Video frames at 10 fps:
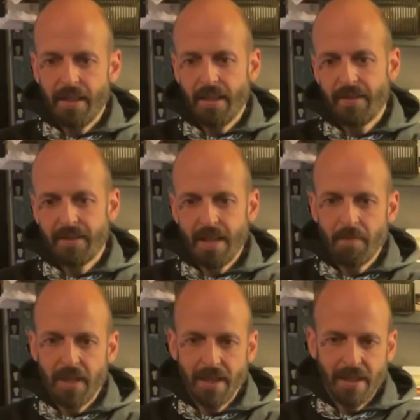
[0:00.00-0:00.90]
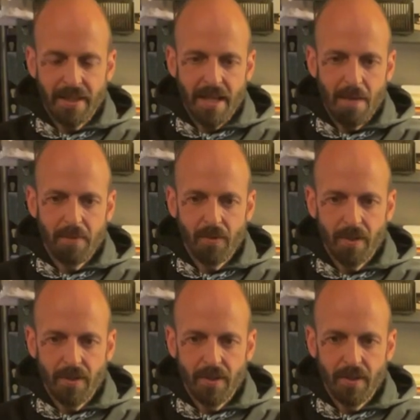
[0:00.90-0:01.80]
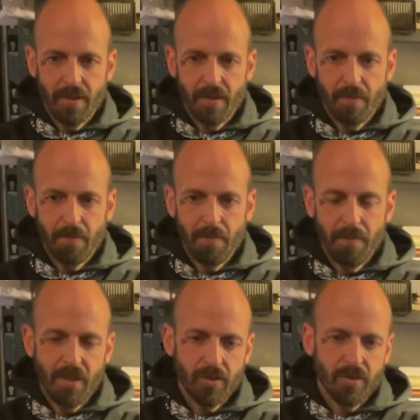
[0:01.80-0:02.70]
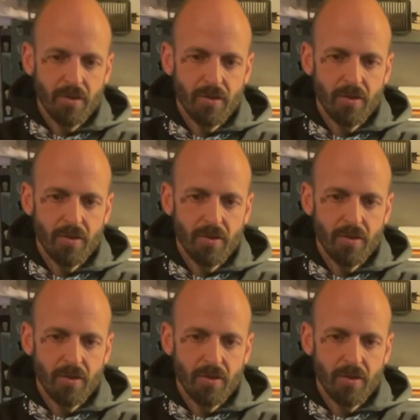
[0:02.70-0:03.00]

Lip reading: it's something that happened because